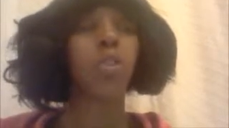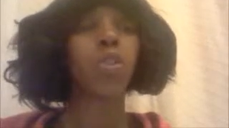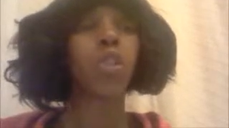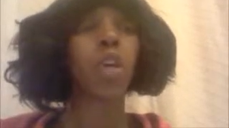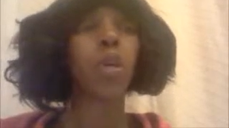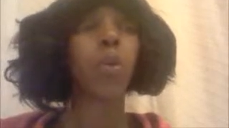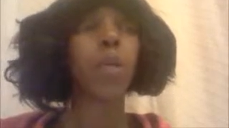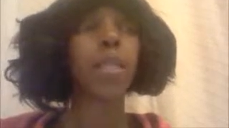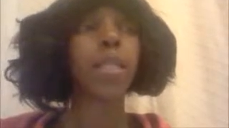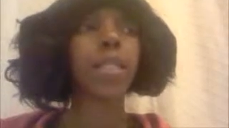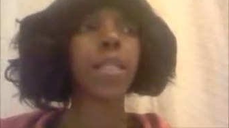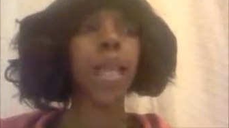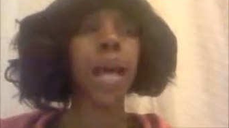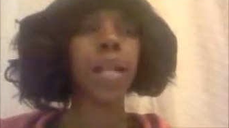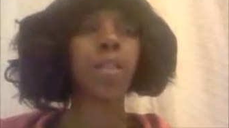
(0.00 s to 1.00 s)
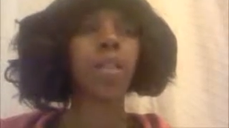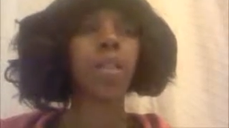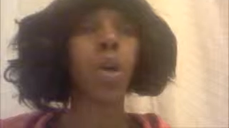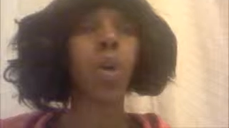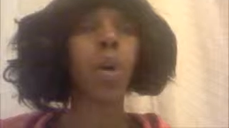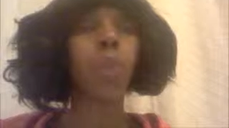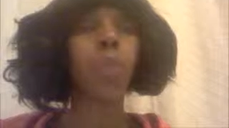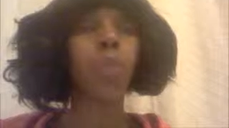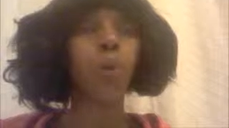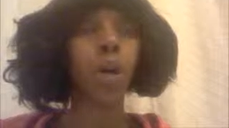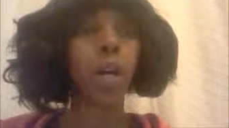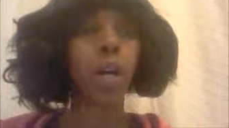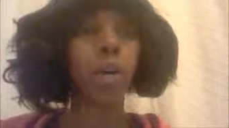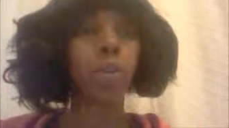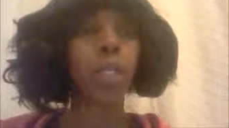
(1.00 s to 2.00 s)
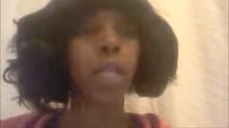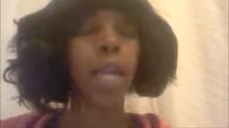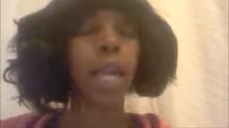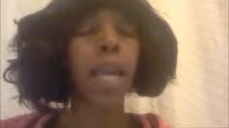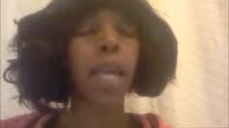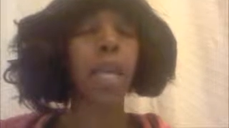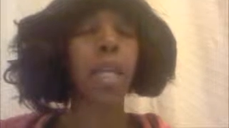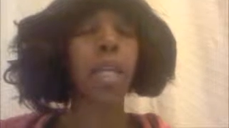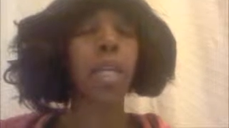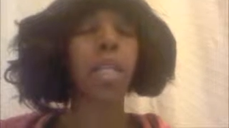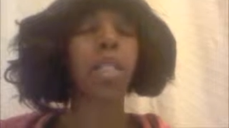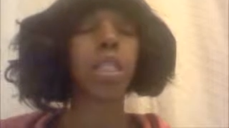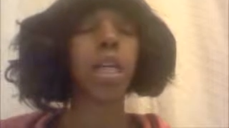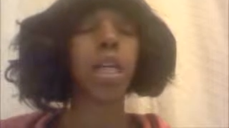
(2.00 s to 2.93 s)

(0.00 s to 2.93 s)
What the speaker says: So it's not so abrupt and